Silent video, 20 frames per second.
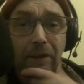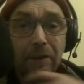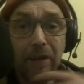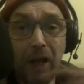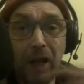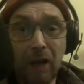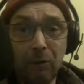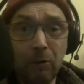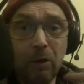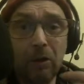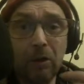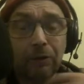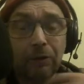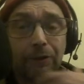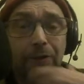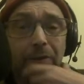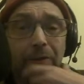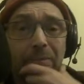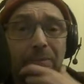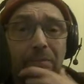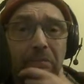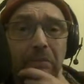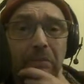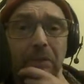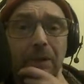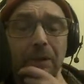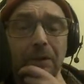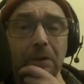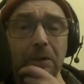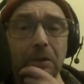and now us,
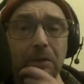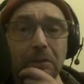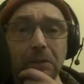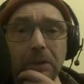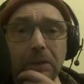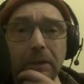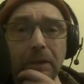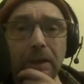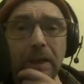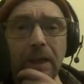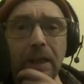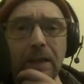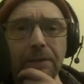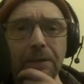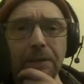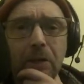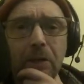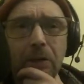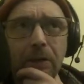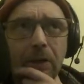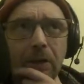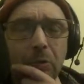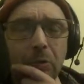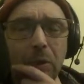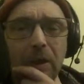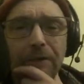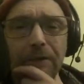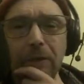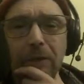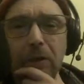even on a
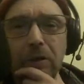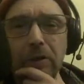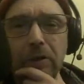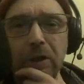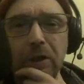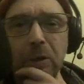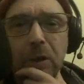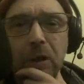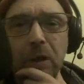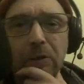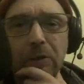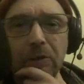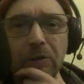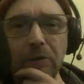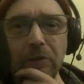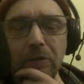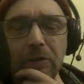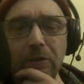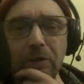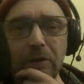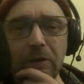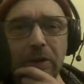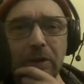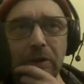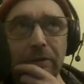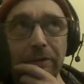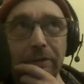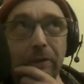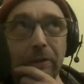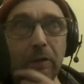
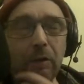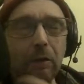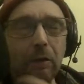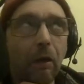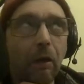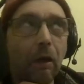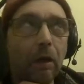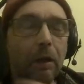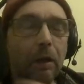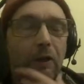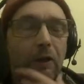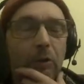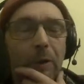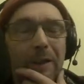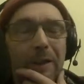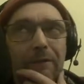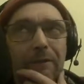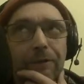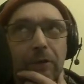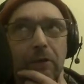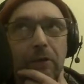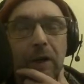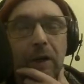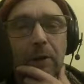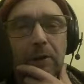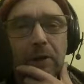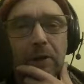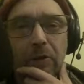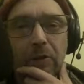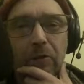24-hour
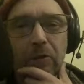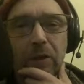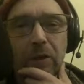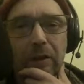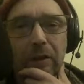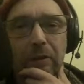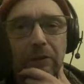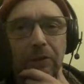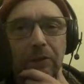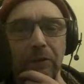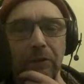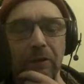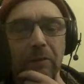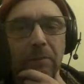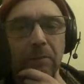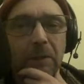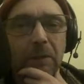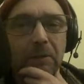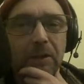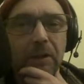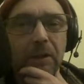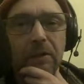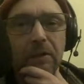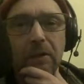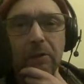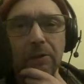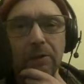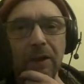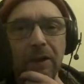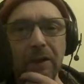news channel such as BBC
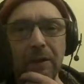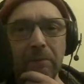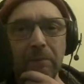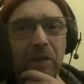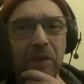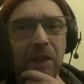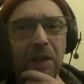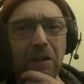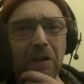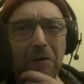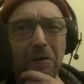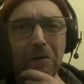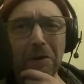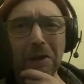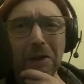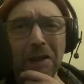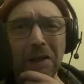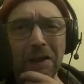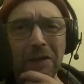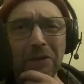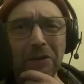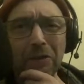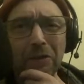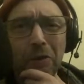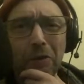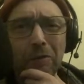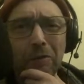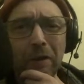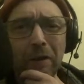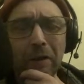News, you're not going to get a
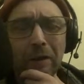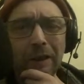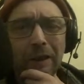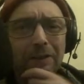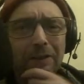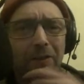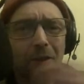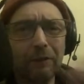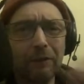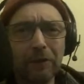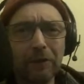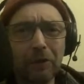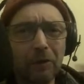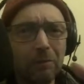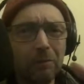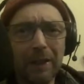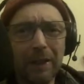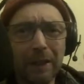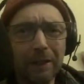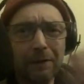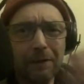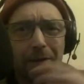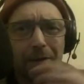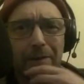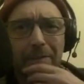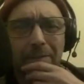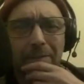story that lasts over 2 minutes.